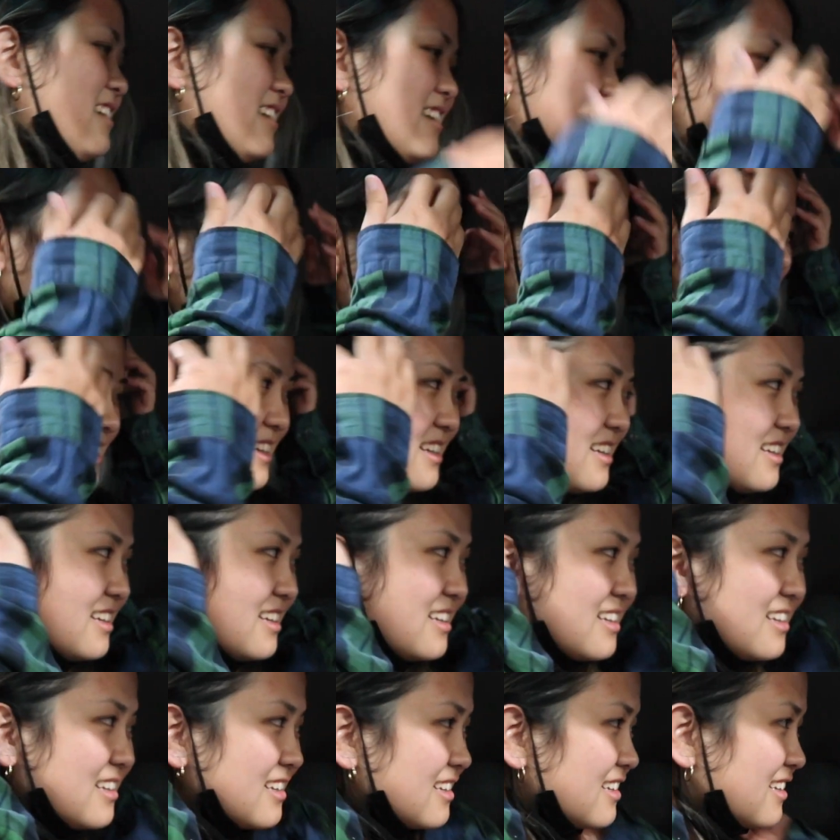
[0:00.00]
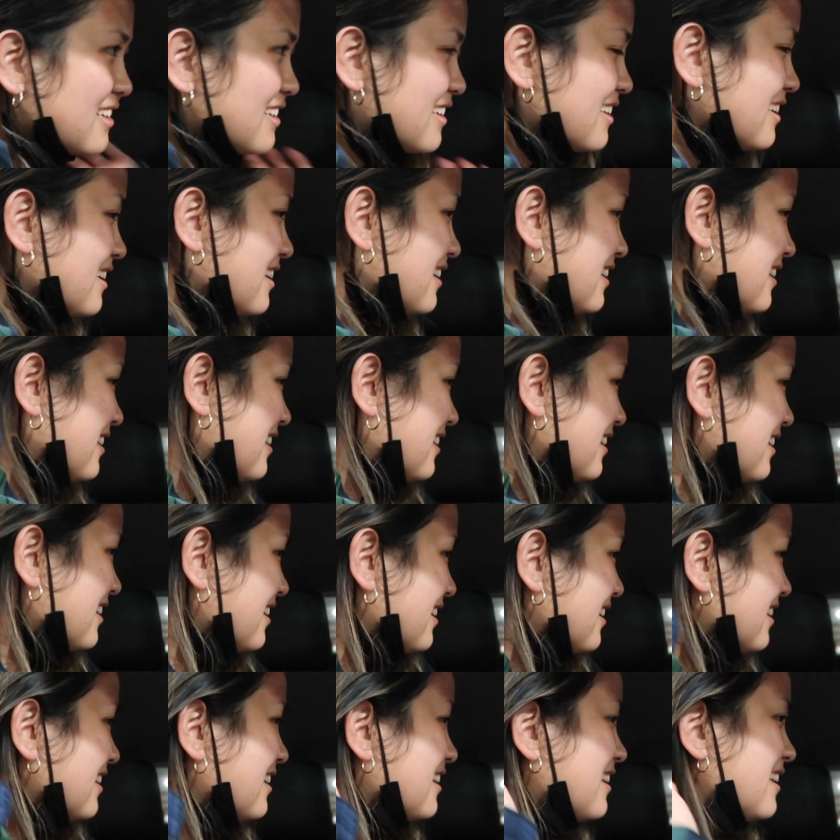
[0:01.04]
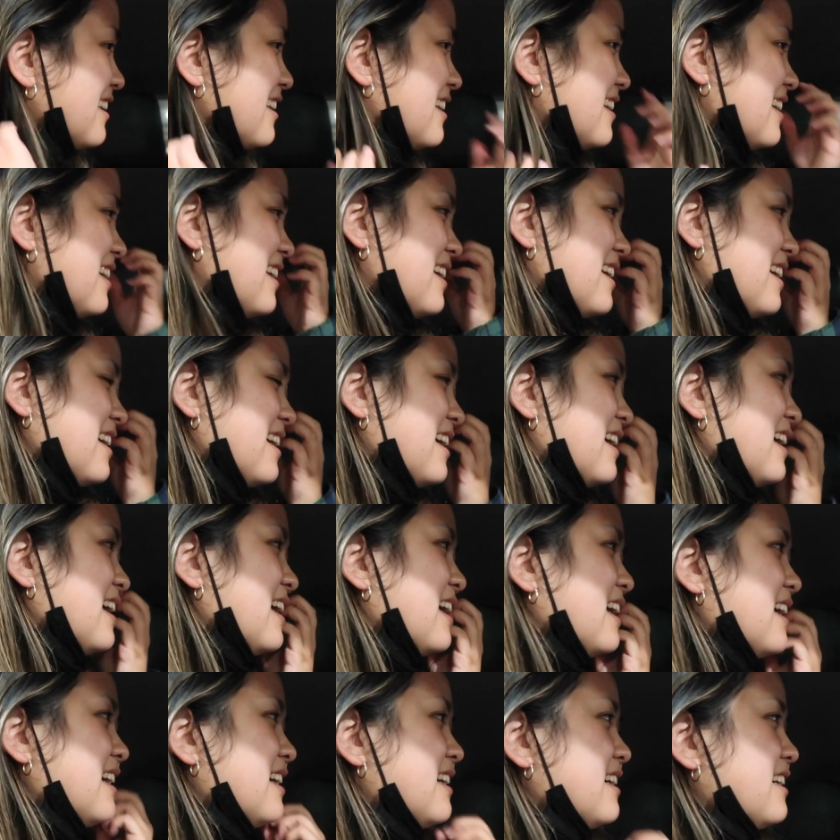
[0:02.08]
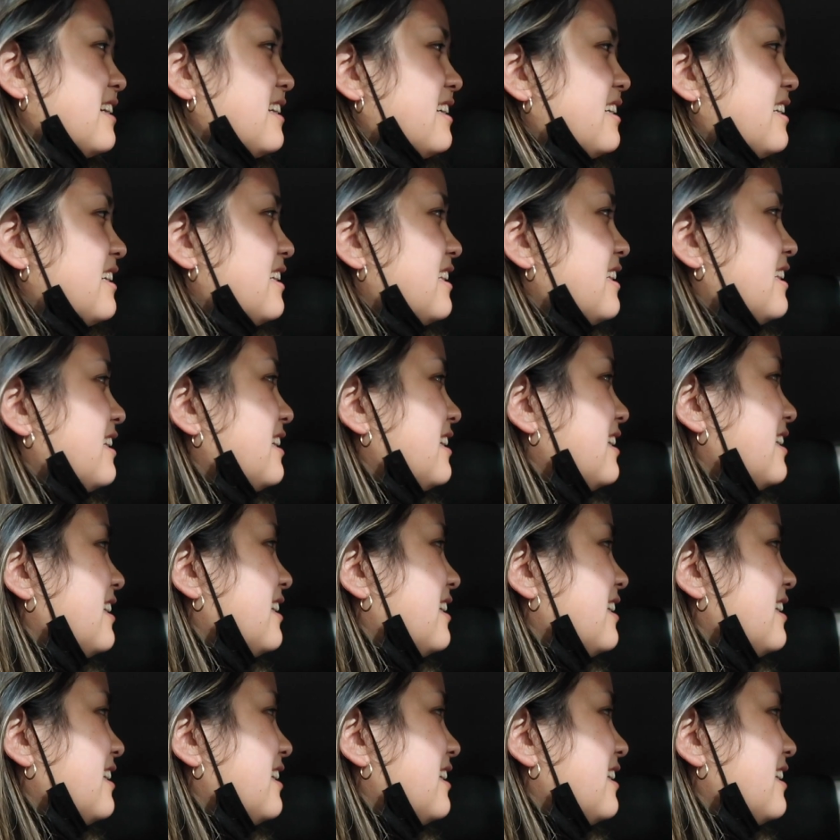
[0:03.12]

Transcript: (no one is talking)